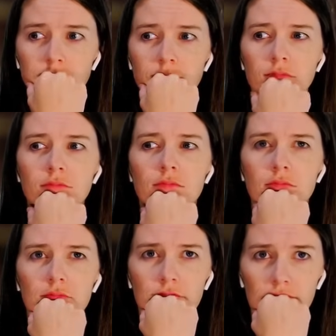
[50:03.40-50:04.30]

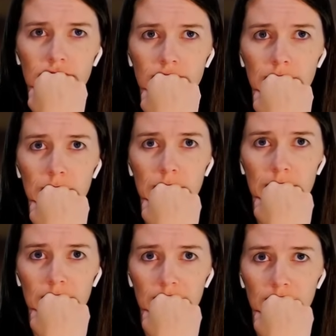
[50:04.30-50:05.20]

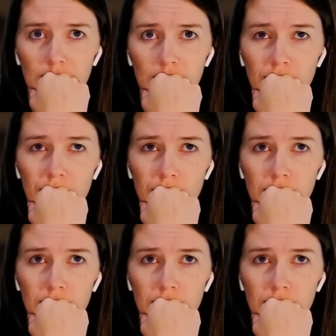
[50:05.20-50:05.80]
(silent)